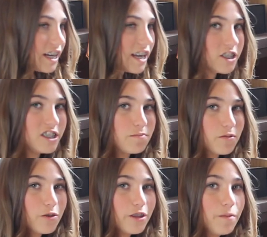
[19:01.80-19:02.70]
dad actually
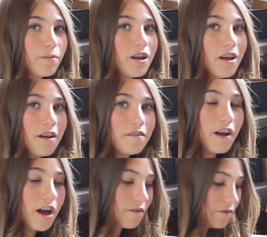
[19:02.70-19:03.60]
brought them
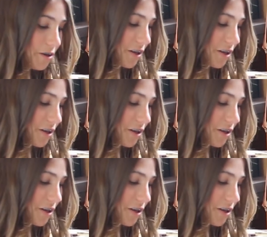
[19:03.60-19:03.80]
for her for